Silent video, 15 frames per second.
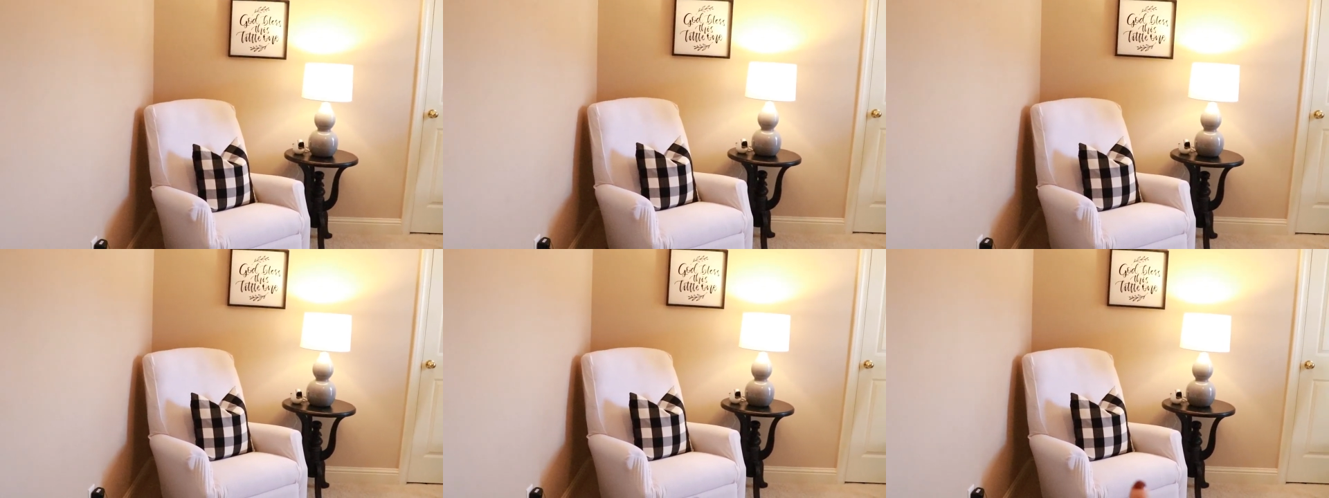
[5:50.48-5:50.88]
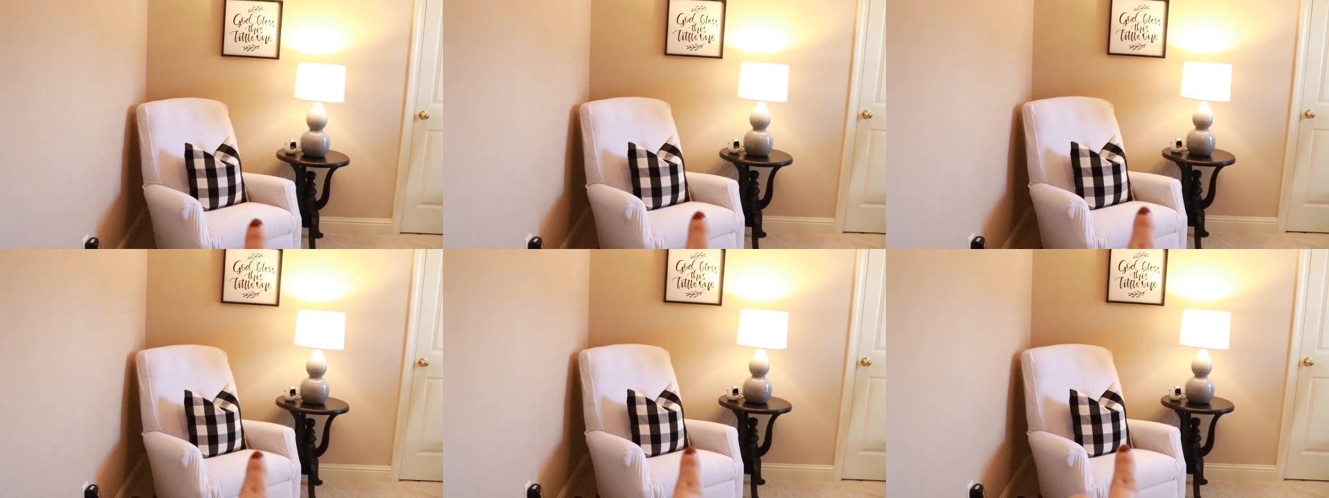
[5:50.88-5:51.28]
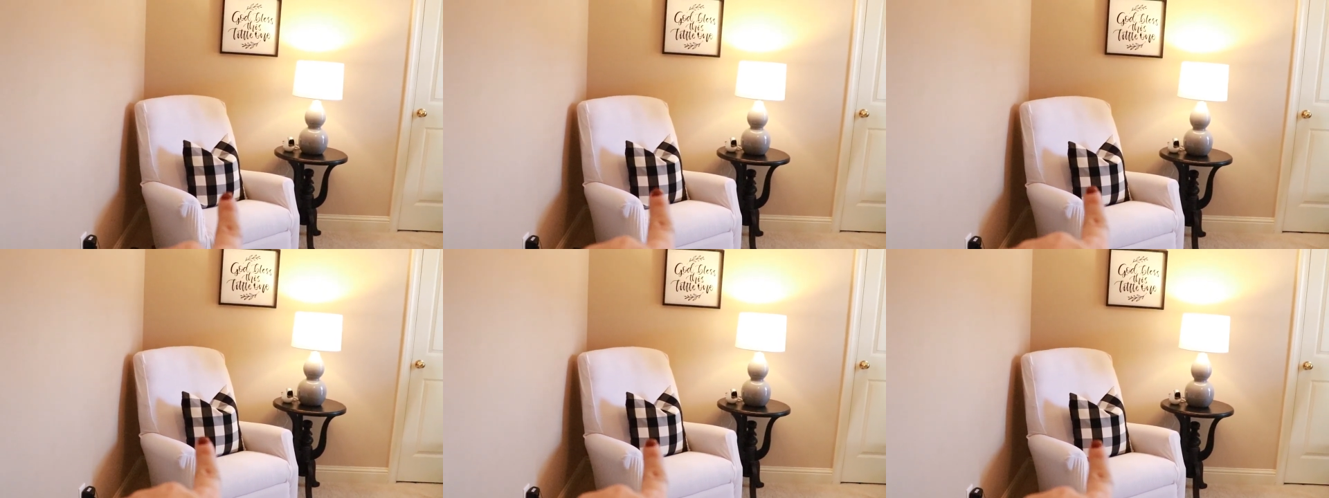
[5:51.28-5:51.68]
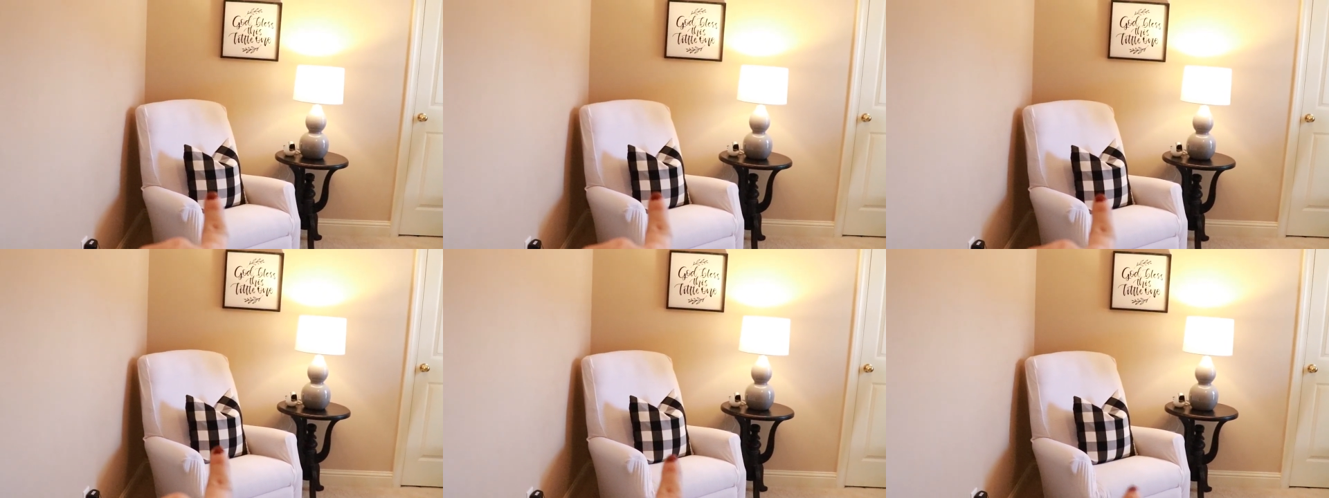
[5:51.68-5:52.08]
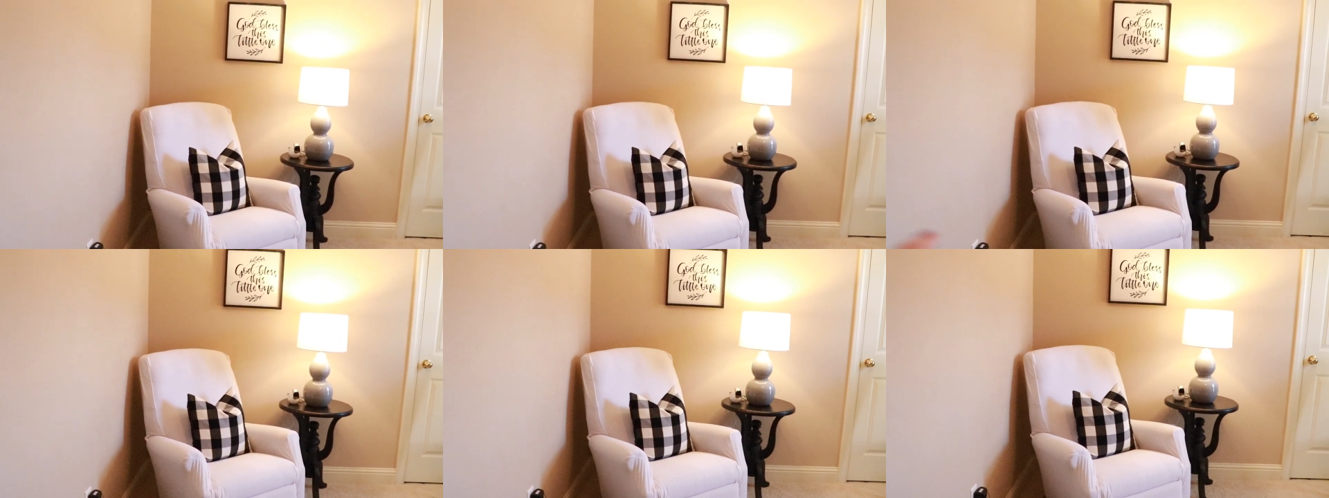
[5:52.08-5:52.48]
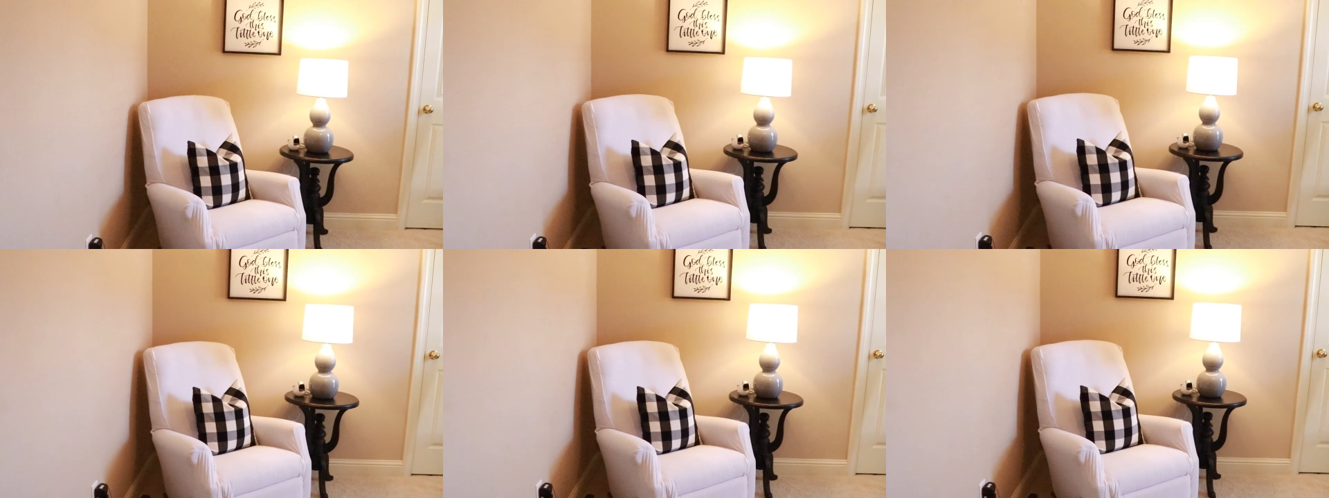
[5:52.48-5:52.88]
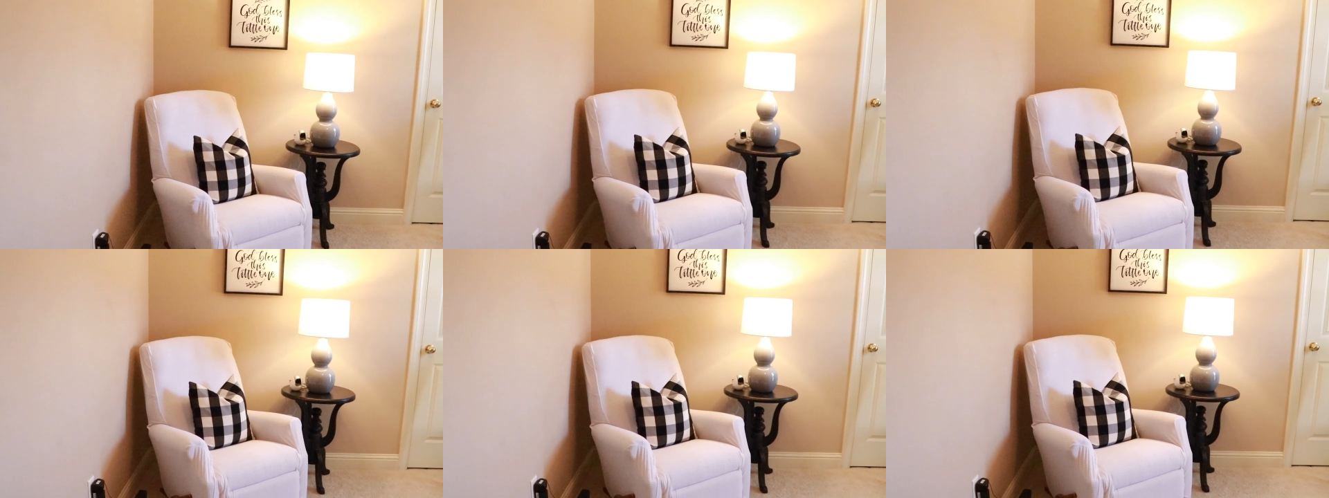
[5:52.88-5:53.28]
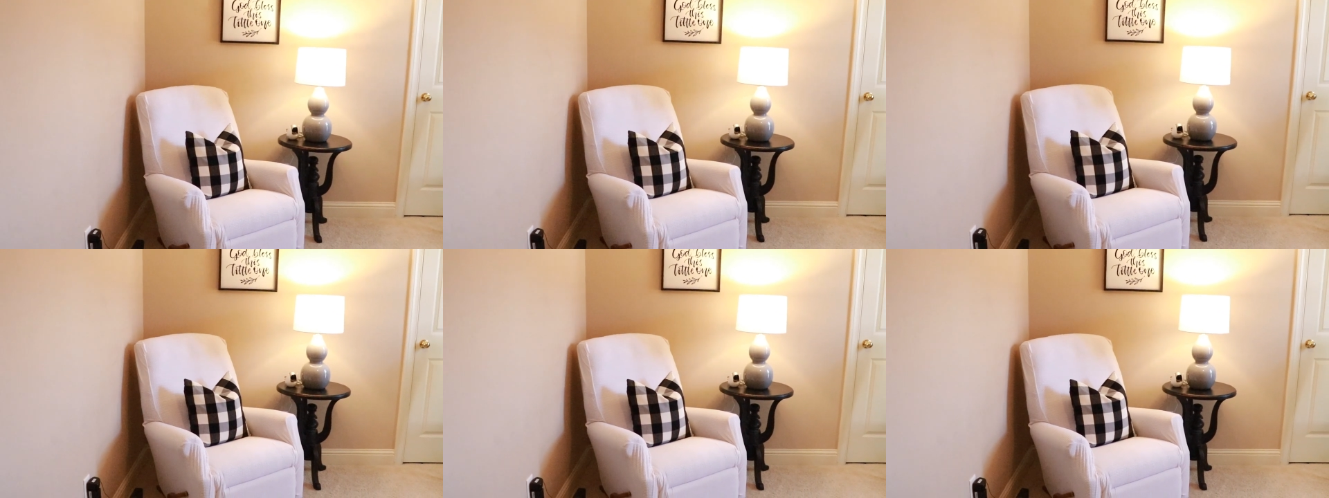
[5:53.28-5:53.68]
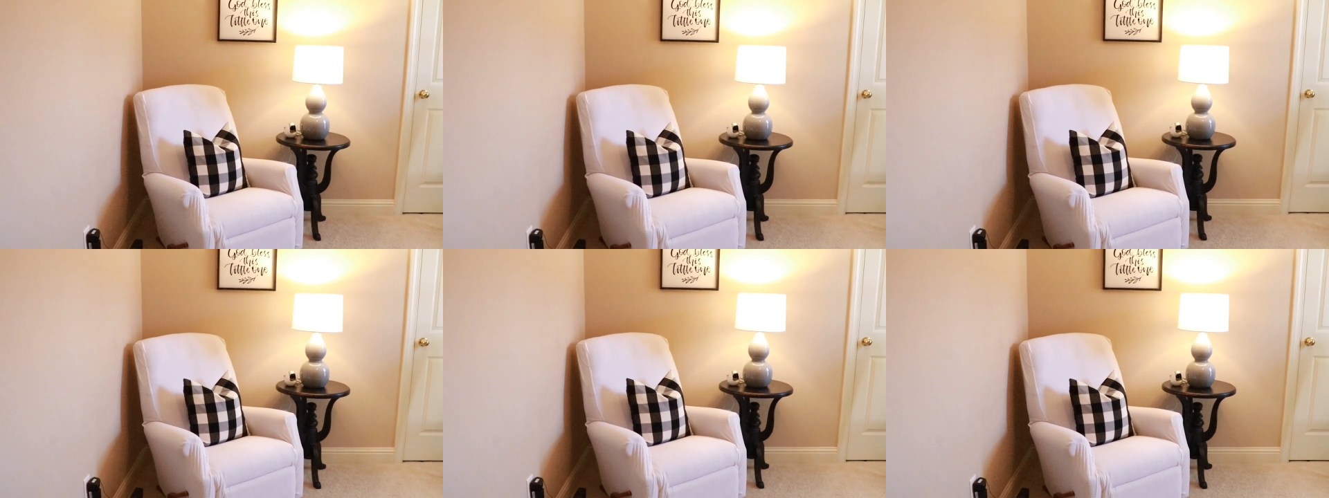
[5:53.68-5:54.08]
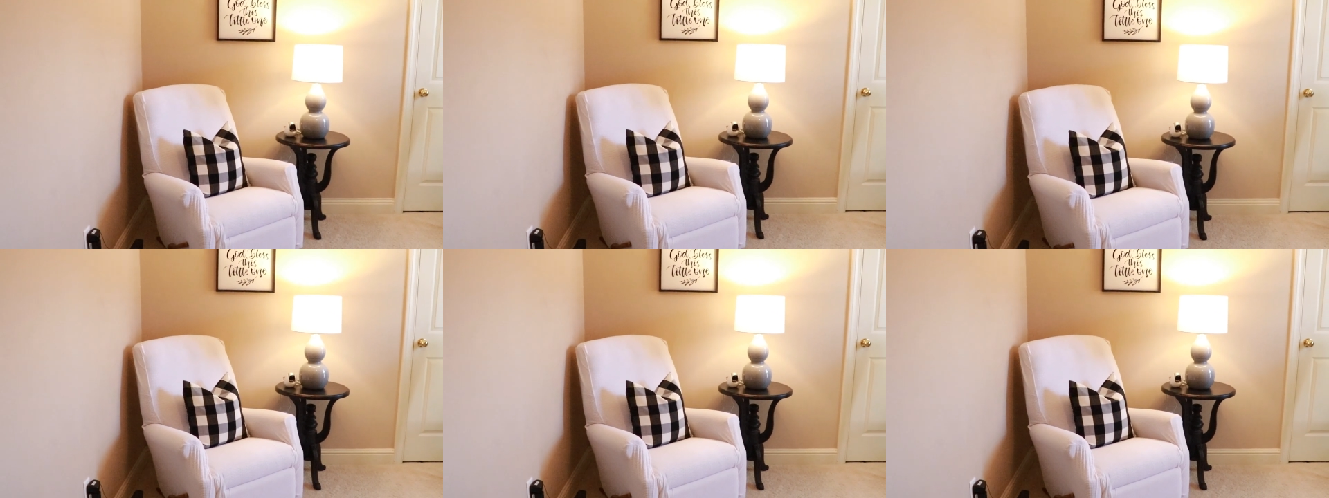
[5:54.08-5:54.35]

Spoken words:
(no speaker visible)